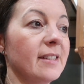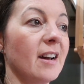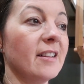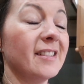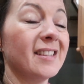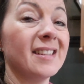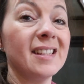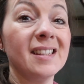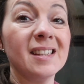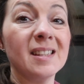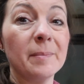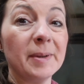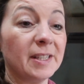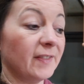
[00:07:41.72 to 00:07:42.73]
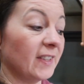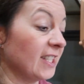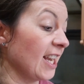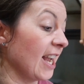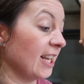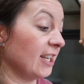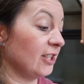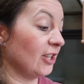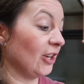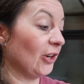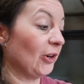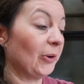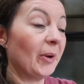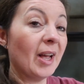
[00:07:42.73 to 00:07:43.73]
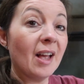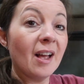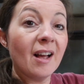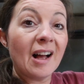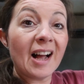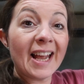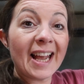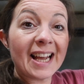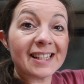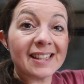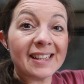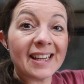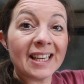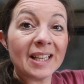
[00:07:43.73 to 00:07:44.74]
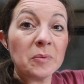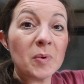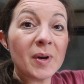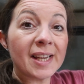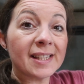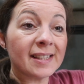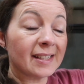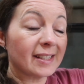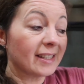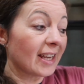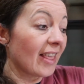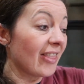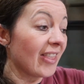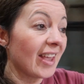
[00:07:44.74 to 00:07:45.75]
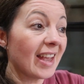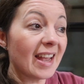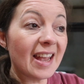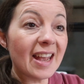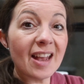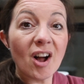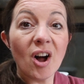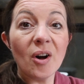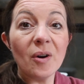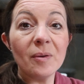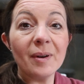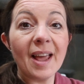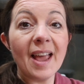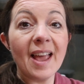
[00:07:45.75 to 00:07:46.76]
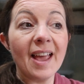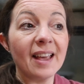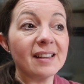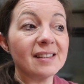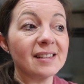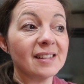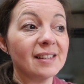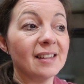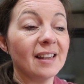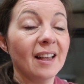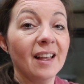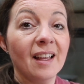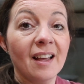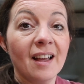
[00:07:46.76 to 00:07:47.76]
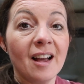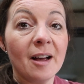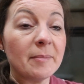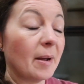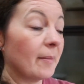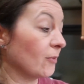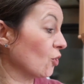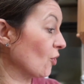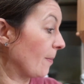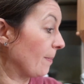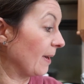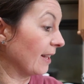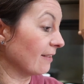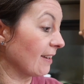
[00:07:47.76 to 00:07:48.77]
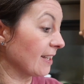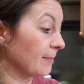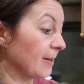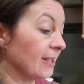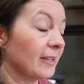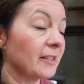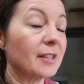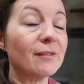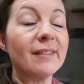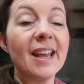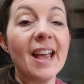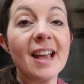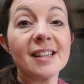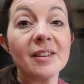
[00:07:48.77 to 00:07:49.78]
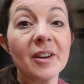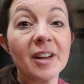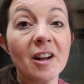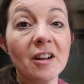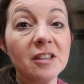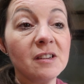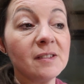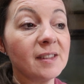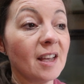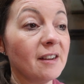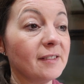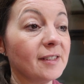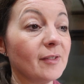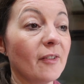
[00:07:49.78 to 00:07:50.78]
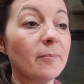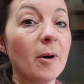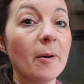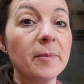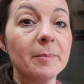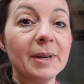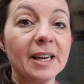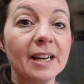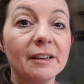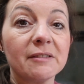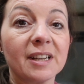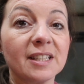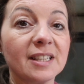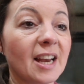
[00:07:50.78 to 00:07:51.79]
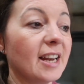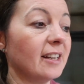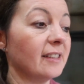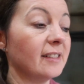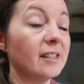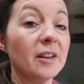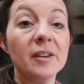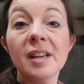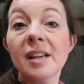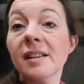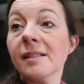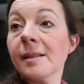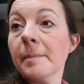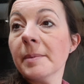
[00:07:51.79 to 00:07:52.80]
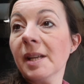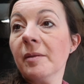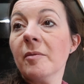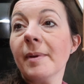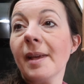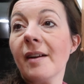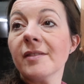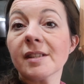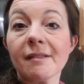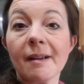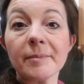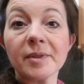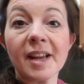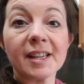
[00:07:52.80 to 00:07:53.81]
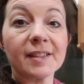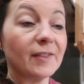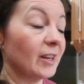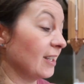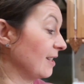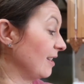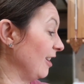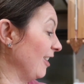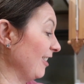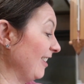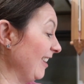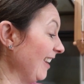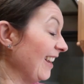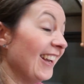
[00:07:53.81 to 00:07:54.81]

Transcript: nuts this is a bit of a take two I accidentally whisked the whole eggs um, I'm tripling the recipe, so that's three eggs, so I can't use those, so I pop them in a little container. So somebody will be having scrambled eggs very soon.